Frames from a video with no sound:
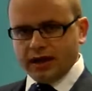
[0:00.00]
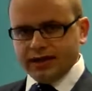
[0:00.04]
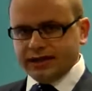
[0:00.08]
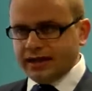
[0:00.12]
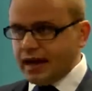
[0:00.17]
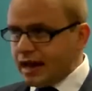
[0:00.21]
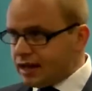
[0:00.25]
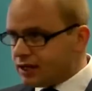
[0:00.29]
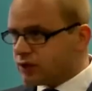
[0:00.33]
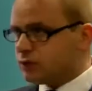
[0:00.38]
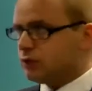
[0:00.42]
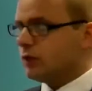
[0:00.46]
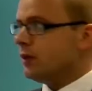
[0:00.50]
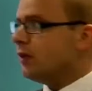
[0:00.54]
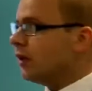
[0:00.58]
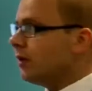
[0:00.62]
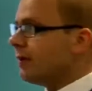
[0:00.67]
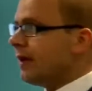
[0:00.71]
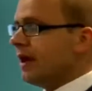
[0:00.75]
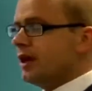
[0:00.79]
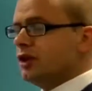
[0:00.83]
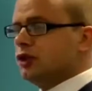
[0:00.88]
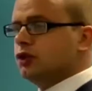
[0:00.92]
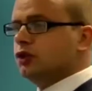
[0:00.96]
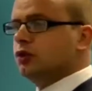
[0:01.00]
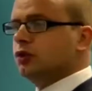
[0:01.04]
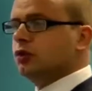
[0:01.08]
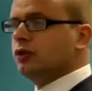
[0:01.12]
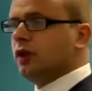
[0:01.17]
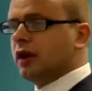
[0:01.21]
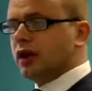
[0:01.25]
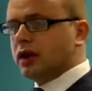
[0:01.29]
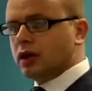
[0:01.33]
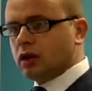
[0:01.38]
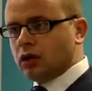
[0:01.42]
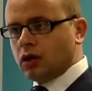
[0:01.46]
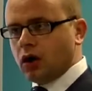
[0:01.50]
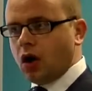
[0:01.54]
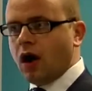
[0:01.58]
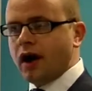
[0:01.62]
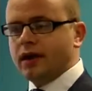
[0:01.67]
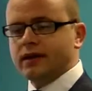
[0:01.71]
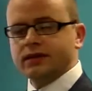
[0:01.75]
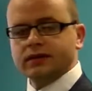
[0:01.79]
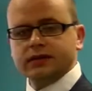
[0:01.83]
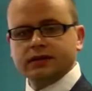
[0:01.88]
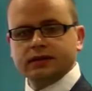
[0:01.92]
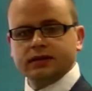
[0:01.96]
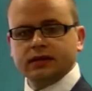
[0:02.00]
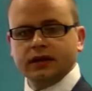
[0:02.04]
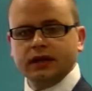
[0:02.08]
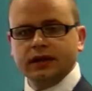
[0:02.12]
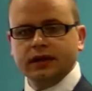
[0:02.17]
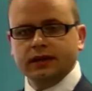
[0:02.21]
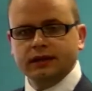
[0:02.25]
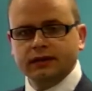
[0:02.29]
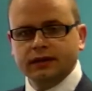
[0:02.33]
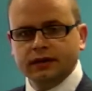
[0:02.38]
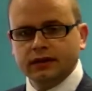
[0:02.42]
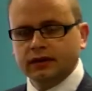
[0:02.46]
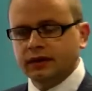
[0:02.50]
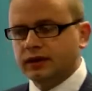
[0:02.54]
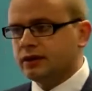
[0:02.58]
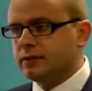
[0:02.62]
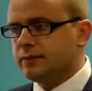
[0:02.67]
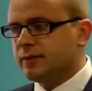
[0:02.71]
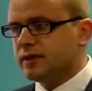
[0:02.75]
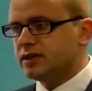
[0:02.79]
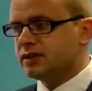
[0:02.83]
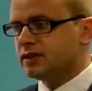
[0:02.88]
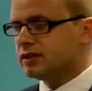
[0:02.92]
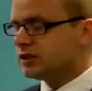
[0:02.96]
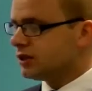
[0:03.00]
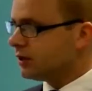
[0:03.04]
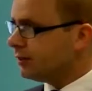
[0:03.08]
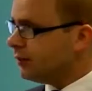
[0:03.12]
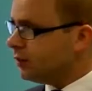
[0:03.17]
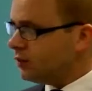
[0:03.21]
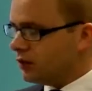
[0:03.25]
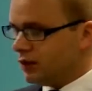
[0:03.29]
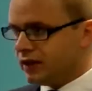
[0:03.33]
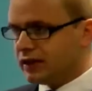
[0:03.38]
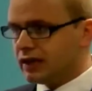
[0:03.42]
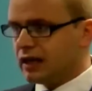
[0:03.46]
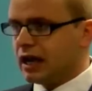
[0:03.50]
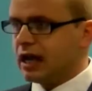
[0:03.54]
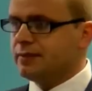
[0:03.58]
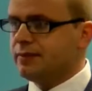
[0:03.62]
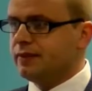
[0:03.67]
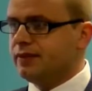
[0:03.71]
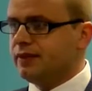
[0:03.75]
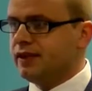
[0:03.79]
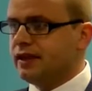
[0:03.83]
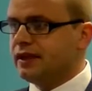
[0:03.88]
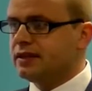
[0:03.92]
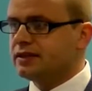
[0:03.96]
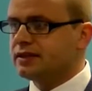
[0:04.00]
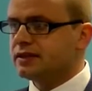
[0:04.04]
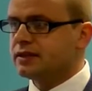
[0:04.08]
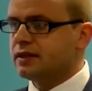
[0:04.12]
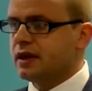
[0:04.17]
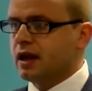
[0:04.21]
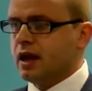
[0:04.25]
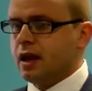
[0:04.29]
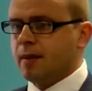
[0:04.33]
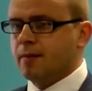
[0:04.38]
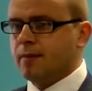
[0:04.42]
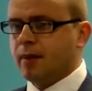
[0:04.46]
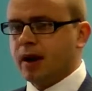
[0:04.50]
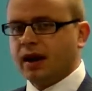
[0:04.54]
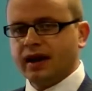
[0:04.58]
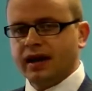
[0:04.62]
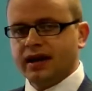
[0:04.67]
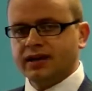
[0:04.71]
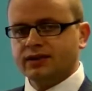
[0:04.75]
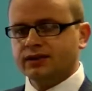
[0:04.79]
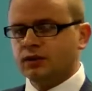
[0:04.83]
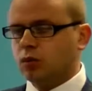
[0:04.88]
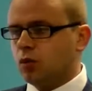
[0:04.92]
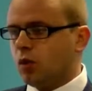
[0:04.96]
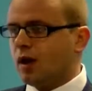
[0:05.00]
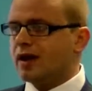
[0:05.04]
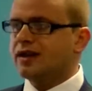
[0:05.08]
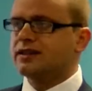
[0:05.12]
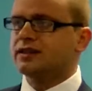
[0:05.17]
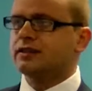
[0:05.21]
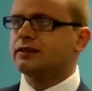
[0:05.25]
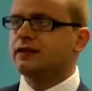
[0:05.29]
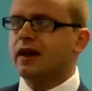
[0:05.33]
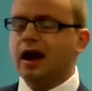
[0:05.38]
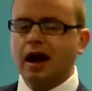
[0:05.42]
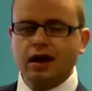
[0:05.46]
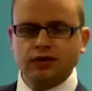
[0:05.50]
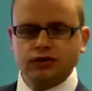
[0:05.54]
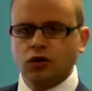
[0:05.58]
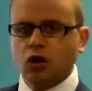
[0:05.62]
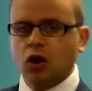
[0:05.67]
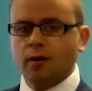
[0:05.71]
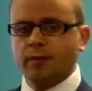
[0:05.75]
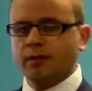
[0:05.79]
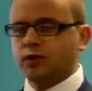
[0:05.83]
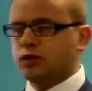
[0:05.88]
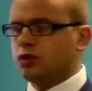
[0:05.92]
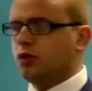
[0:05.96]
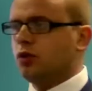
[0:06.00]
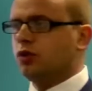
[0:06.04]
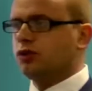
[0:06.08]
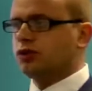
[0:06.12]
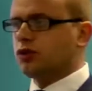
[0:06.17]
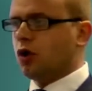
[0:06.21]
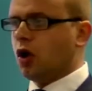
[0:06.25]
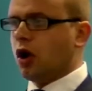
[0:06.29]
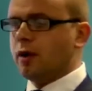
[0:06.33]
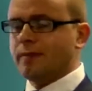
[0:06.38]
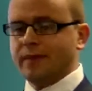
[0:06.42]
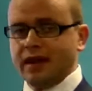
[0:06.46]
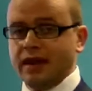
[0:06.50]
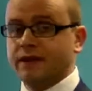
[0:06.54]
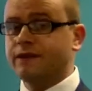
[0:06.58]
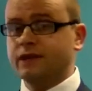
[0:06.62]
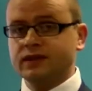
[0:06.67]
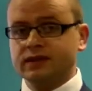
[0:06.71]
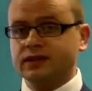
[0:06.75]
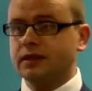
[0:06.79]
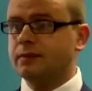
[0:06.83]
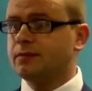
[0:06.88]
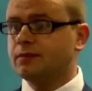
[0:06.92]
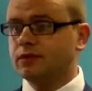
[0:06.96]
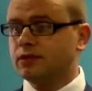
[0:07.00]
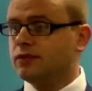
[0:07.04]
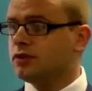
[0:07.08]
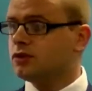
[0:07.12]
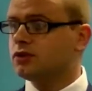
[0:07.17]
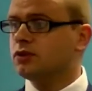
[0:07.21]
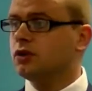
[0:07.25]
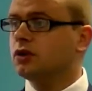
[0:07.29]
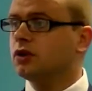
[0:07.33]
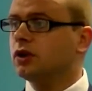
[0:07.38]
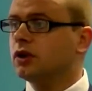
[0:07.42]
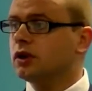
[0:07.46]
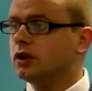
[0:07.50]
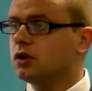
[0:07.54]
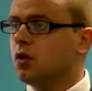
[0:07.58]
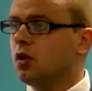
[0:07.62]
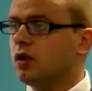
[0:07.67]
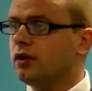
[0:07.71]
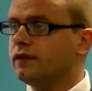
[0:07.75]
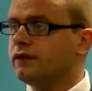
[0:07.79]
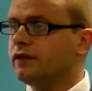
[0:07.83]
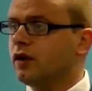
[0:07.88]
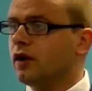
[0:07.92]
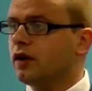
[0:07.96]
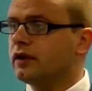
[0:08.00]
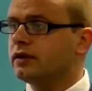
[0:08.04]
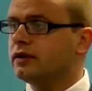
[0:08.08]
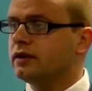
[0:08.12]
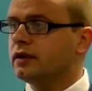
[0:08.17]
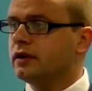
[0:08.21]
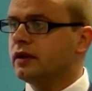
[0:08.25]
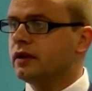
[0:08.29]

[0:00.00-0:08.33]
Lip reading: yes, we want to make sure that clients in the business community are claiming this, but it's a waste of our time and your time if there's something that's not going to qualify.